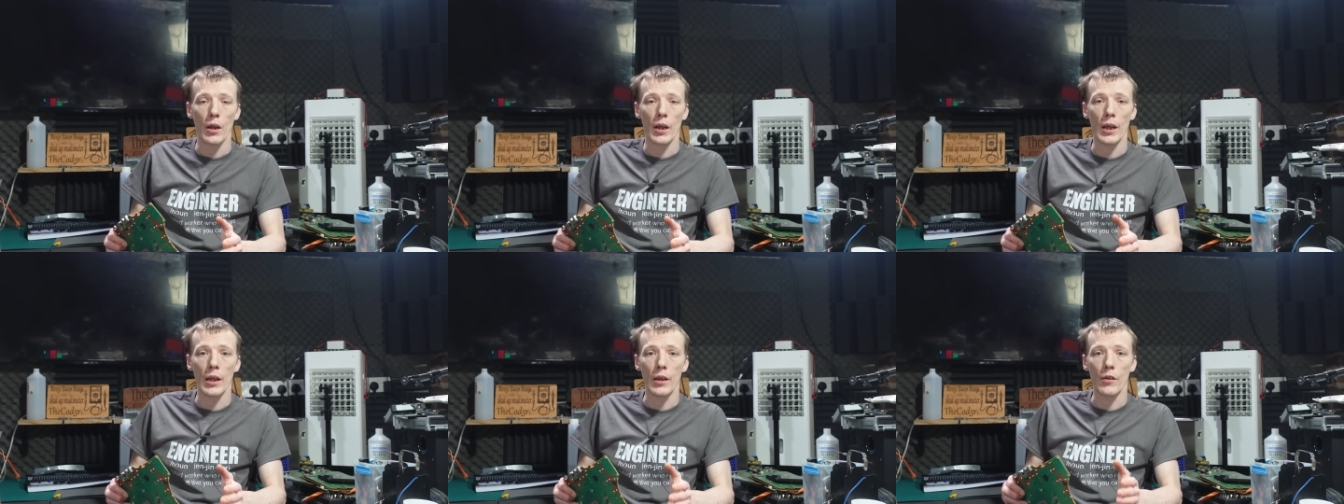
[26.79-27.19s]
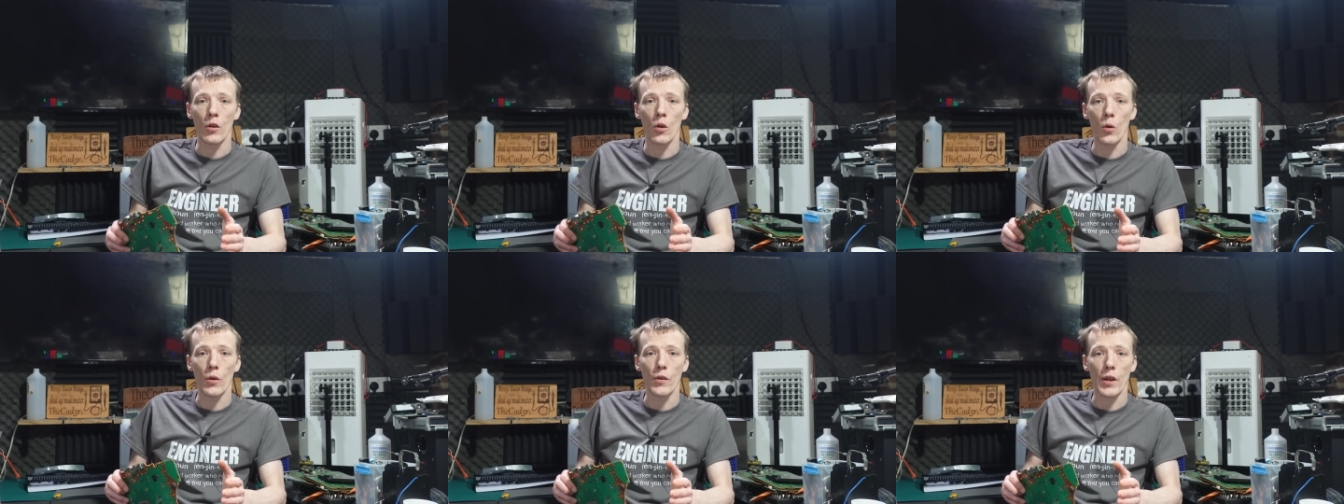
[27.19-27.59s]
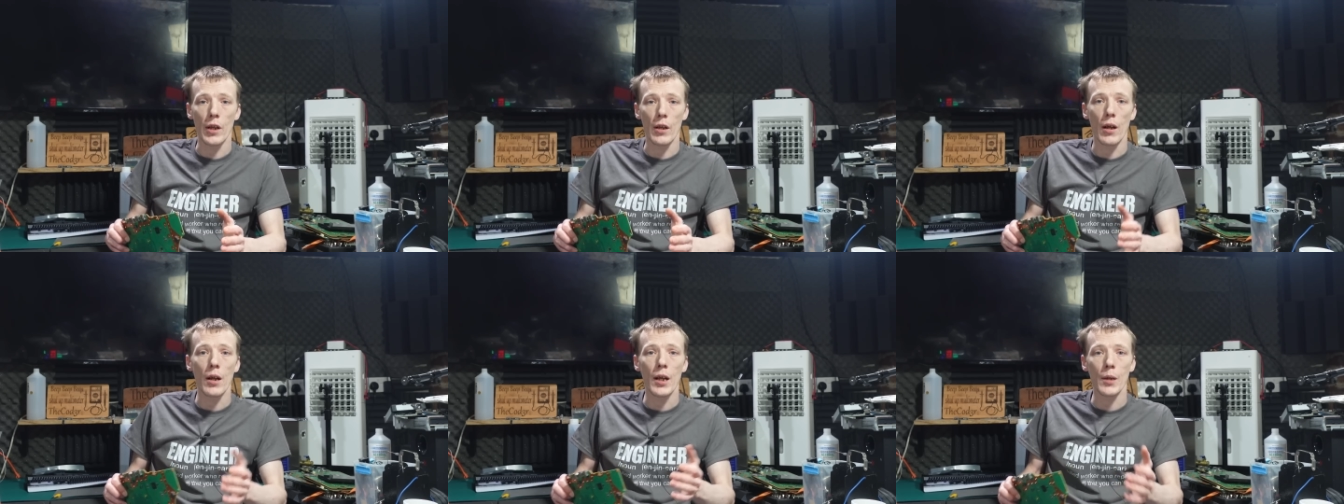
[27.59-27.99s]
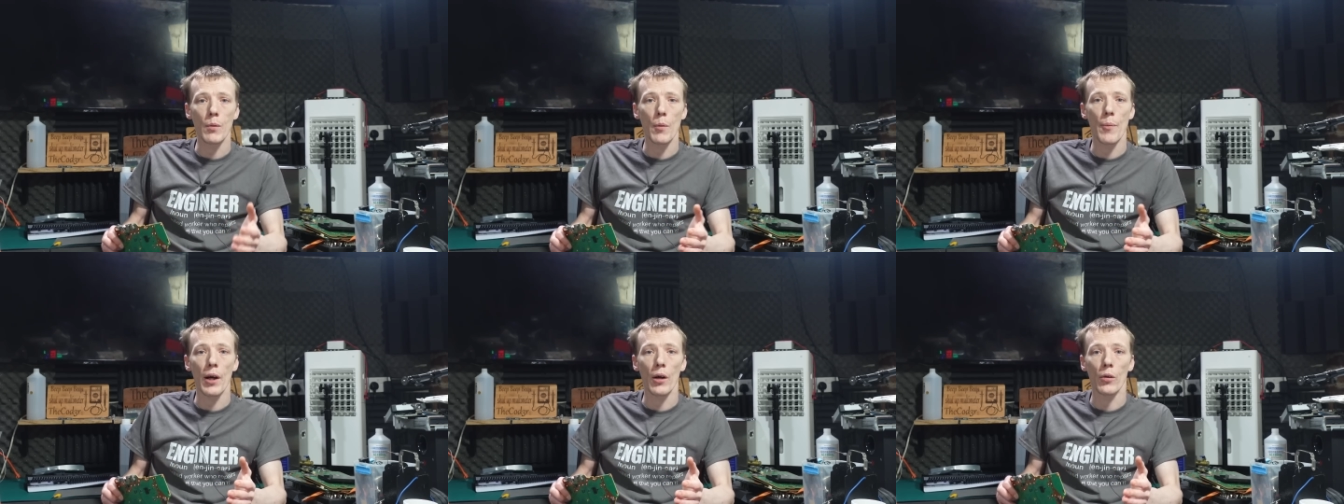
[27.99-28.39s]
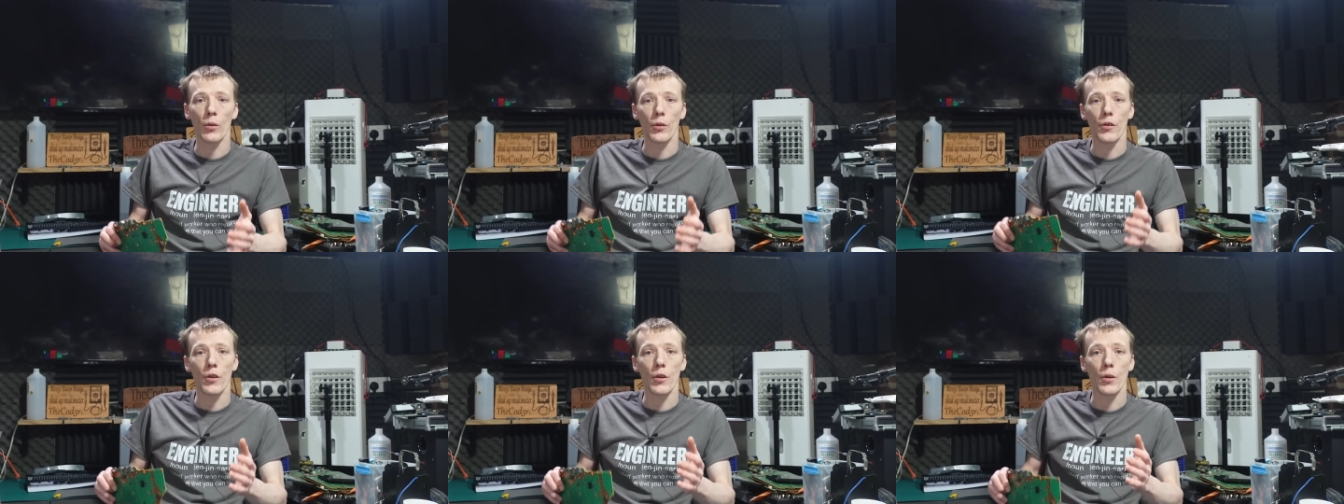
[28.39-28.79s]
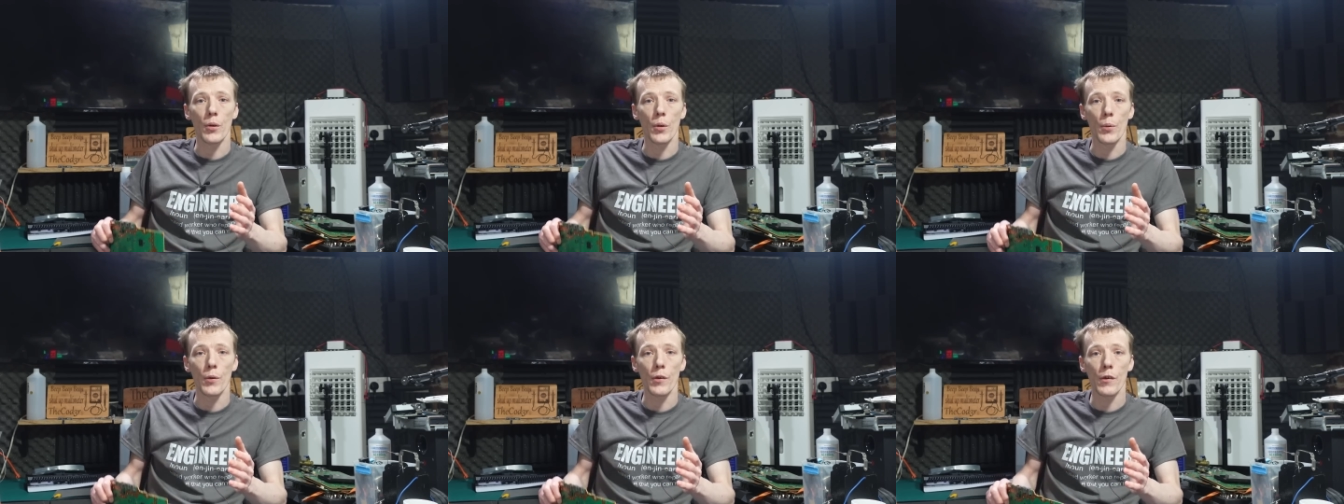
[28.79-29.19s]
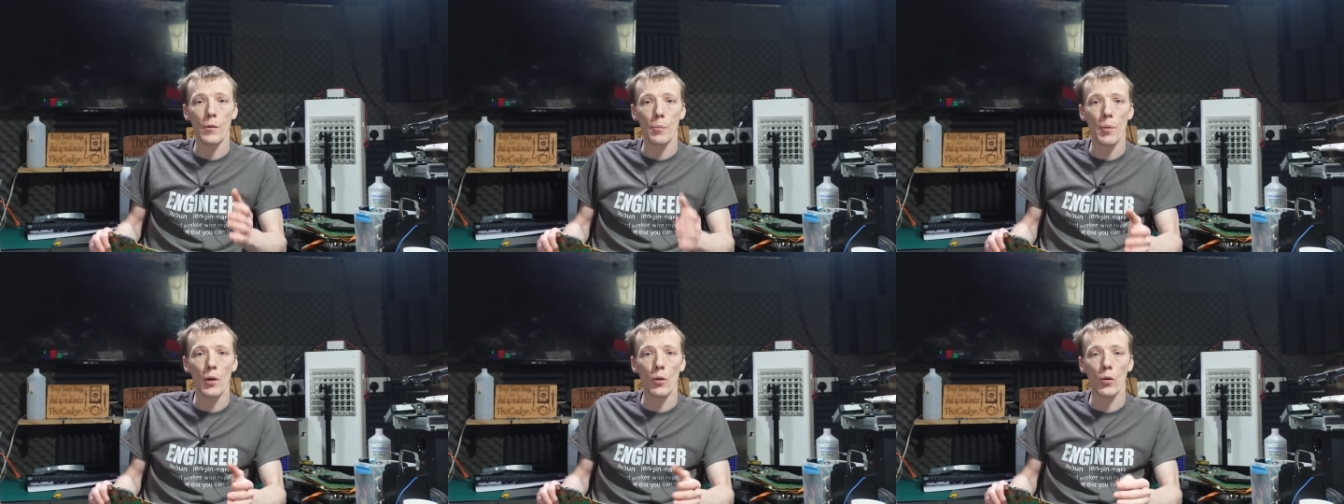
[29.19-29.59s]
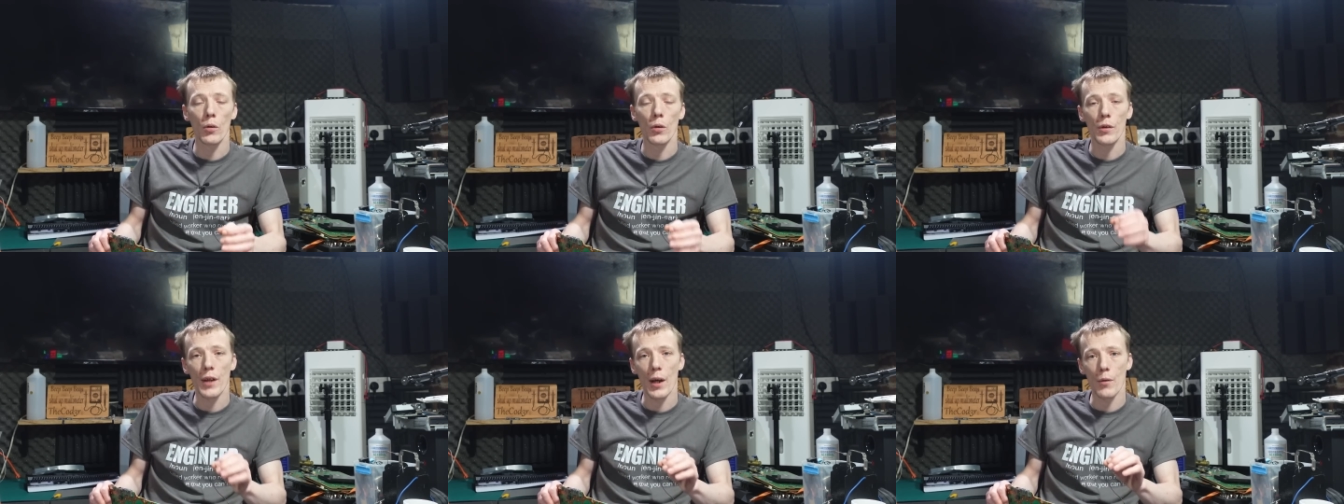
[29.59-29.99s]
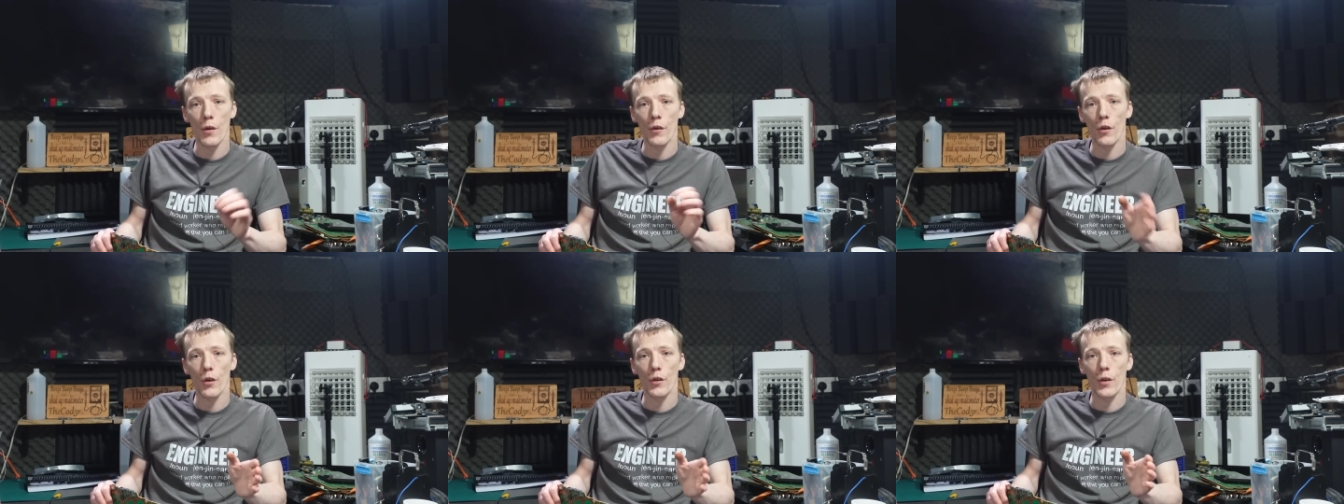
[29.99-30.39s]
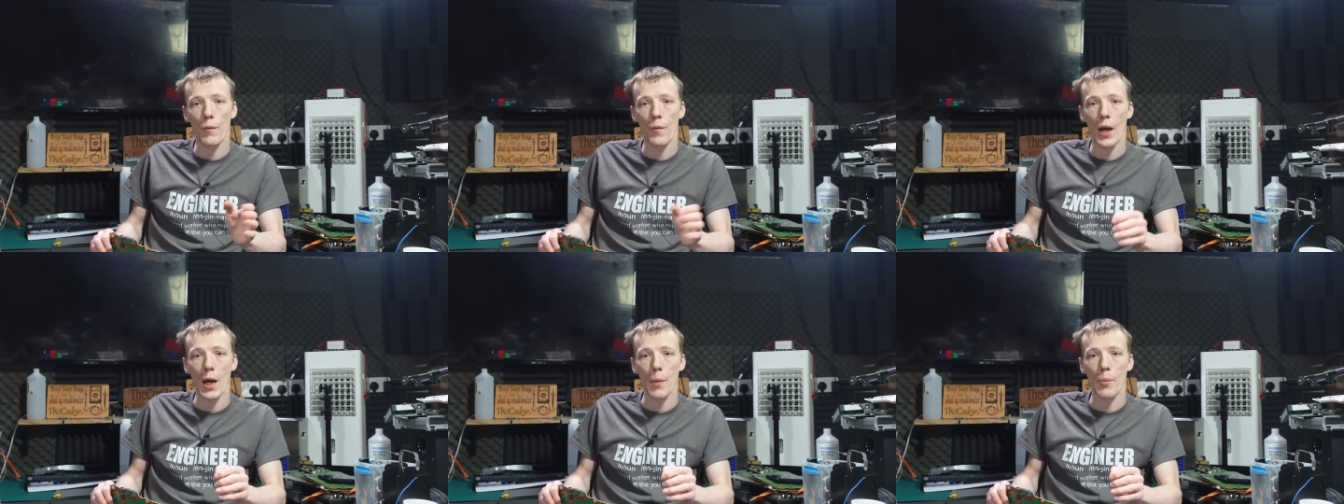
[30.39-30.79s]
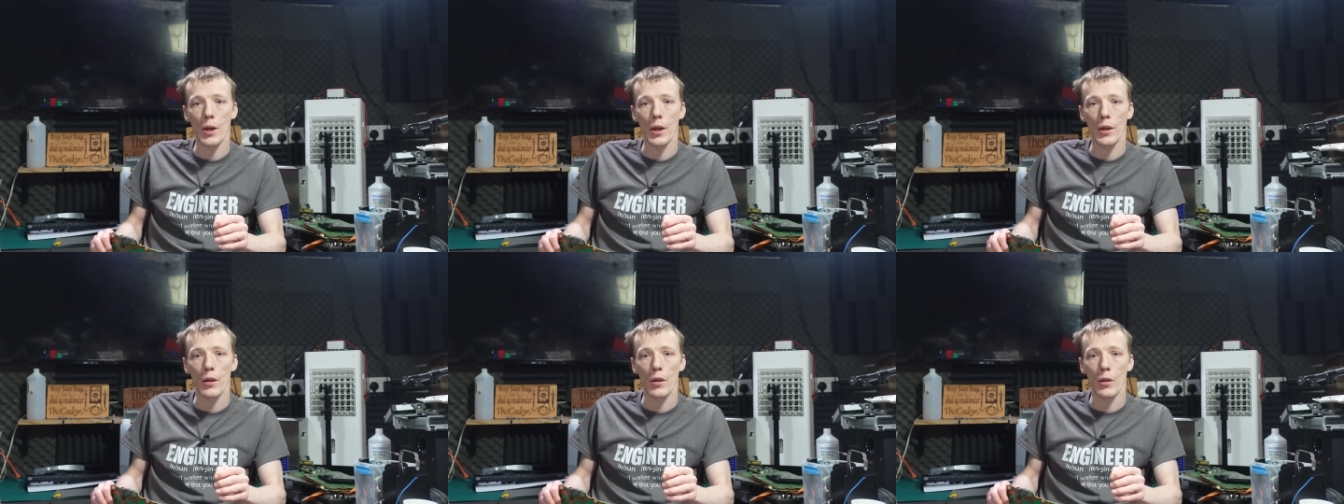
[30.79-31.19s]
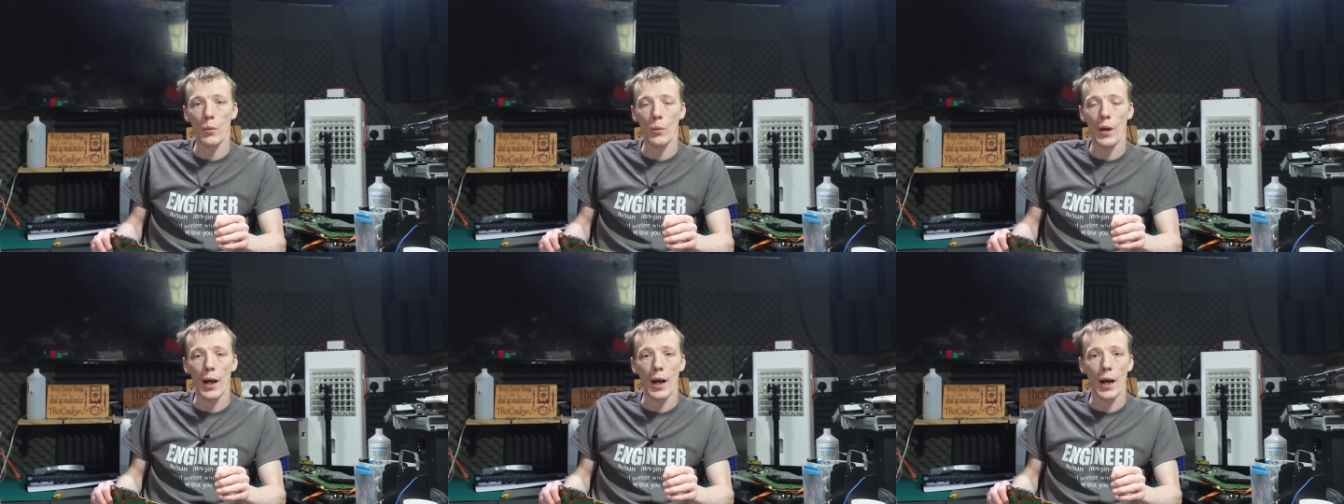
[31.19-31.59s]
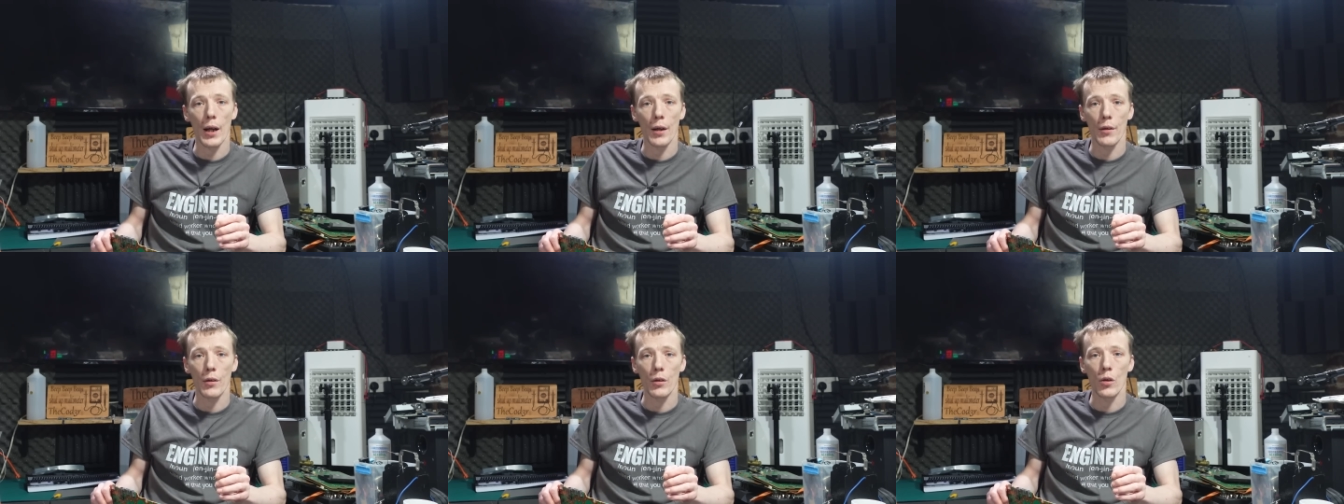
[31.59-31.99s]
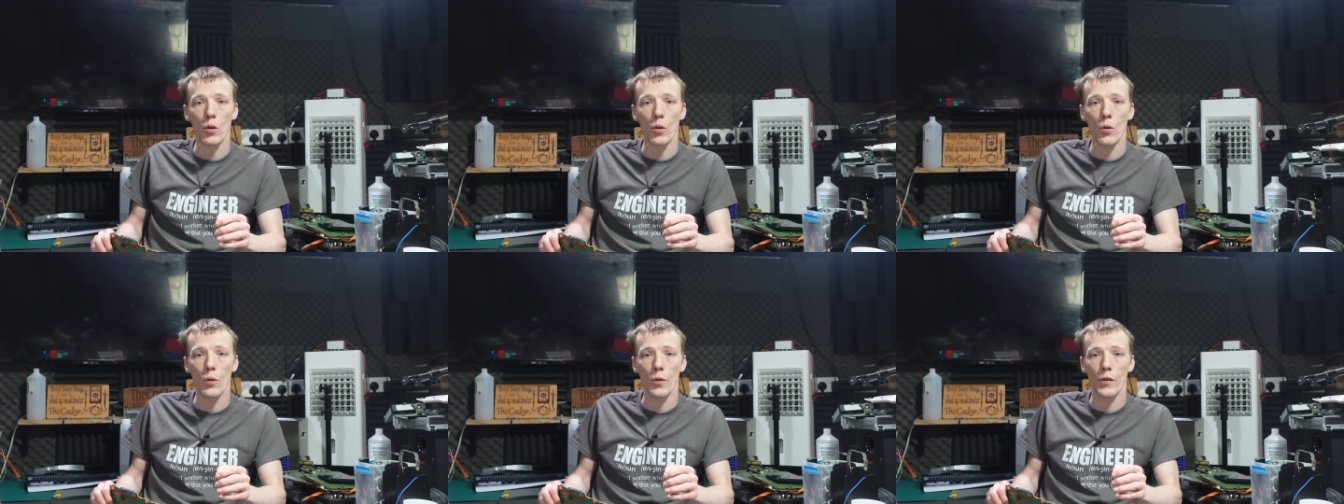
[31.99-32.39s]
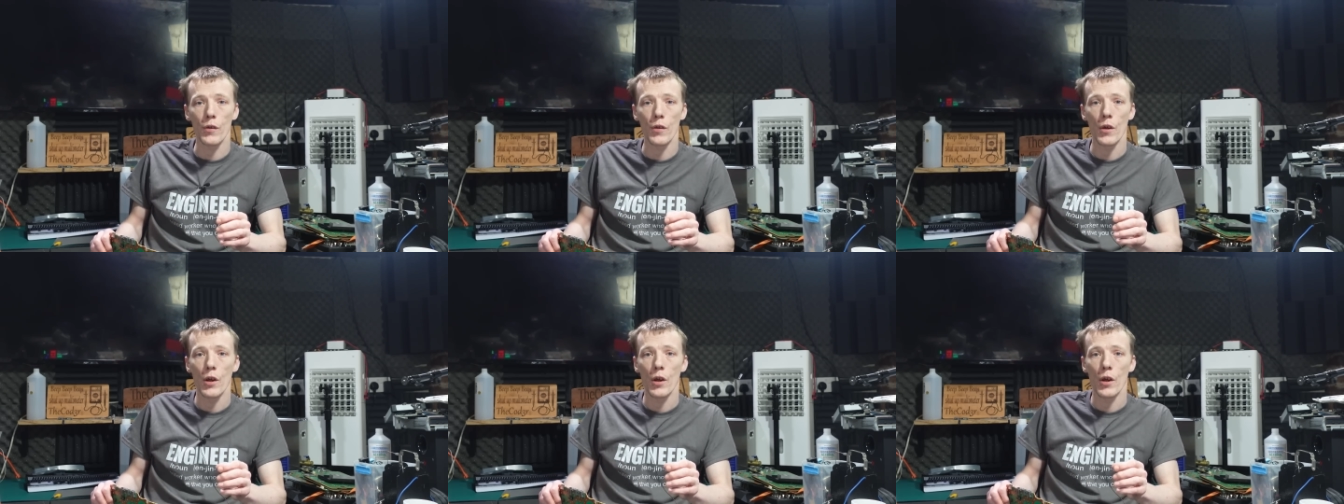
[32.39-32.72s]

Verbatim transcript: it's causing liquid metal to spill down the sides of the APU and cause